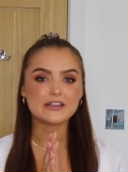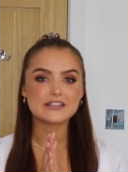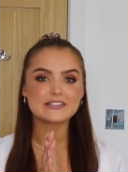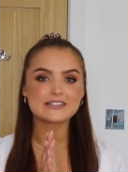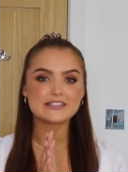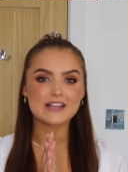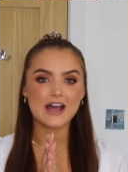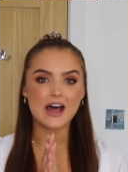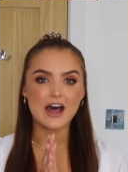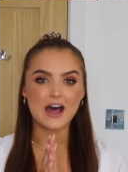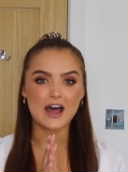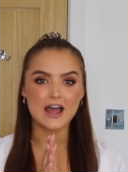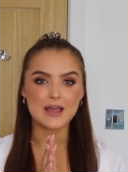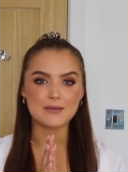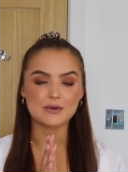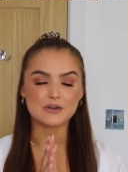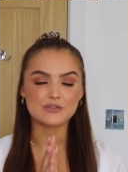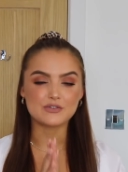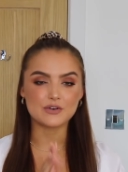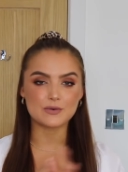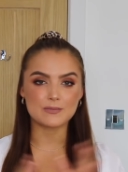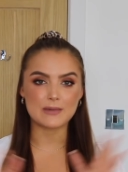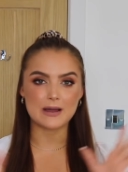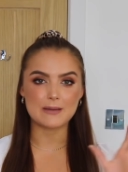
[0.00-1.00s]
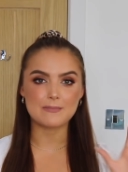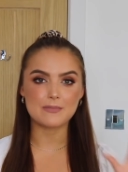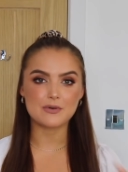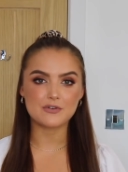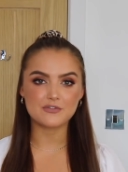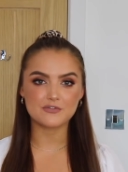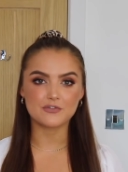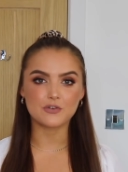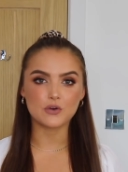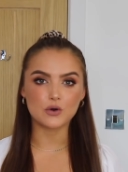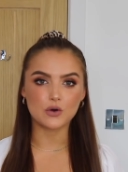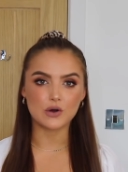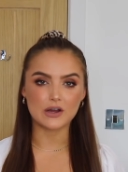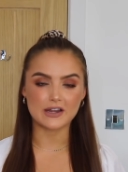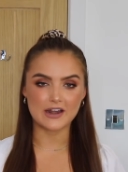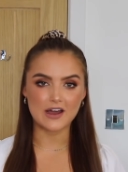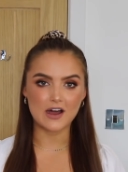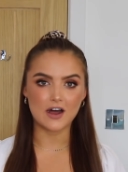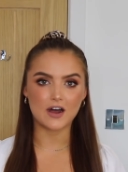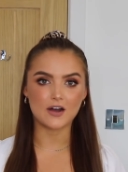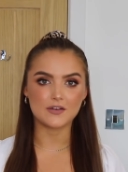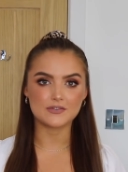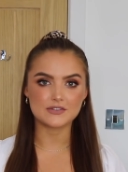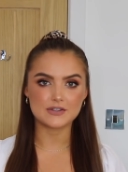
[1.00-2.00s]
it's time for my before and
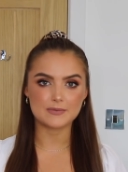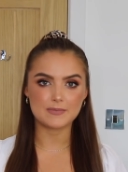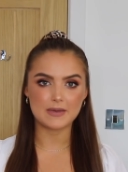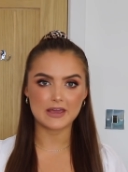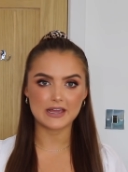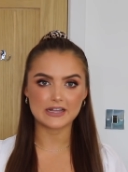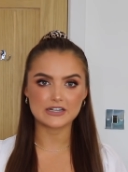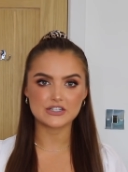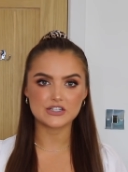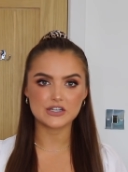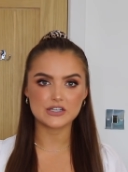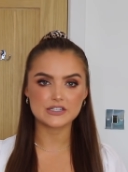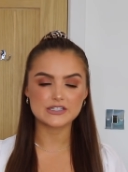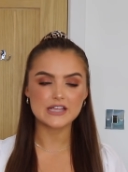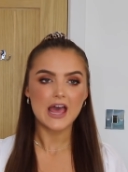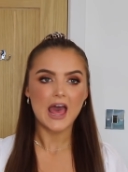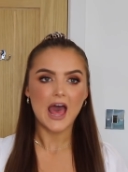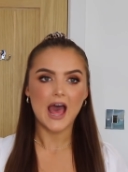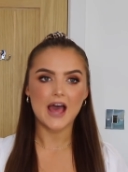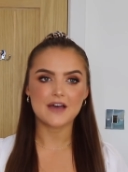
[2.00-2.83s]
after pictures.